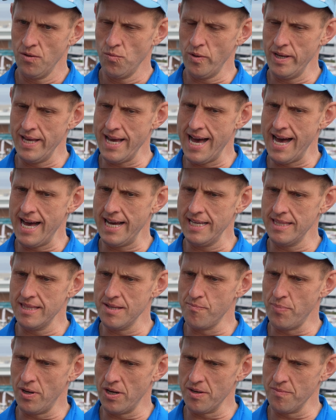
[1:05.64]
We are in
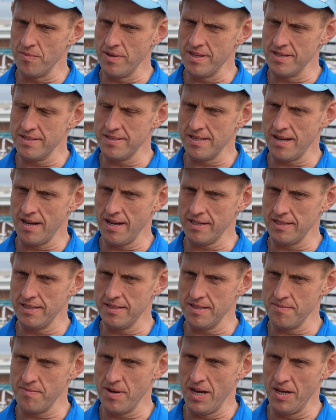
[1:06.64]
the bottom of the cycle
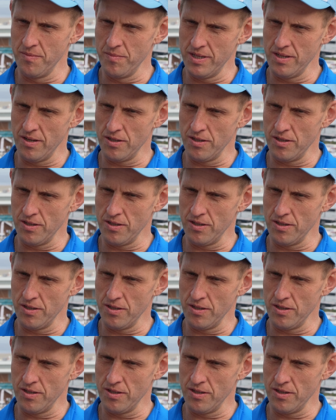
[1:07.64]
at the moment,